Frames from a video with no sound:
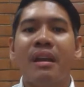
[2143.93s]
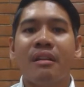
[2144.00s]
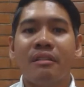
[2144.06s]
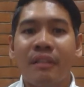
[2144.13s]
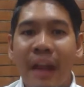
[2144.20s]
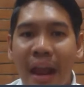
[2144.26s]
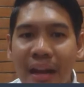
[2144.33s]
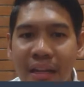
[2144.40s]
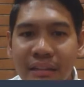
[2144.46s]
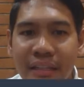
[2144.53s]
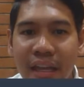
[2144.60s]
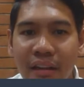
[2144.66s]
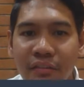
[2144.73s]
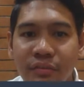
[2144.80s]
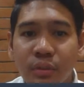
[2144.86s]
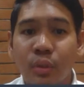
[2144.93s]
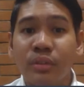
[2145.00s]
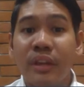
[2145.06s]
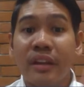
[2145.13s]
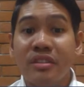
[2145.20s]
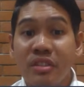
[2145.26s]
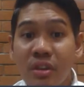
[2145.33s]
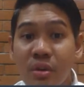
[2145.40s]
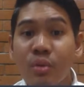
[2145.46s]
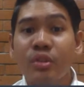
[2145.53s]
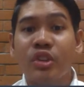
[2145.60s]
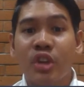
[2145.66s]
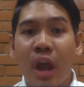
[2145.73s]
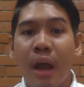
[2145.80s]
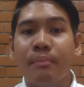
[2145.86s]
relative to the new
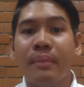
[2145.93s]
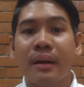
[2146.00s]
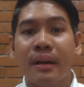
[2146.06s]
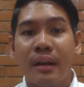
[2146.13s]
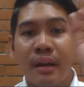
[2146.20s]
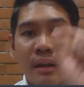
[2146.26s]
job